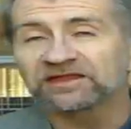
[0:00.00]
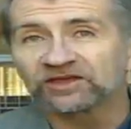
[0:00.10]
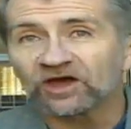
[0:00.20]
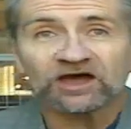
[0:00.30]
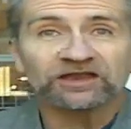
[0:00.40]

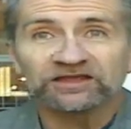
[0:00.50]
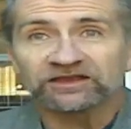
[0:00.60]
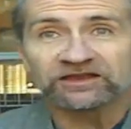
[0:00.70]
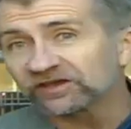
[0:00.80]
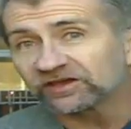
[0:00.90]
God
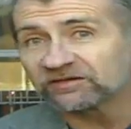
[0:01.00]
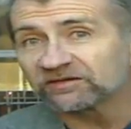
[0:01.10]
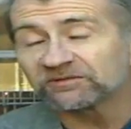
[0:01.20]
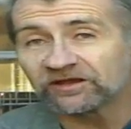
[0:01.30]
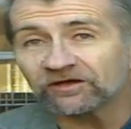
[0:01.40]
needing to
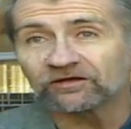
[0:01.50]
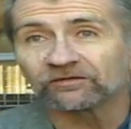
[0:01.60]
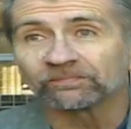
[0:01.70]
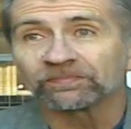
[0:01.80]
condemn it at all.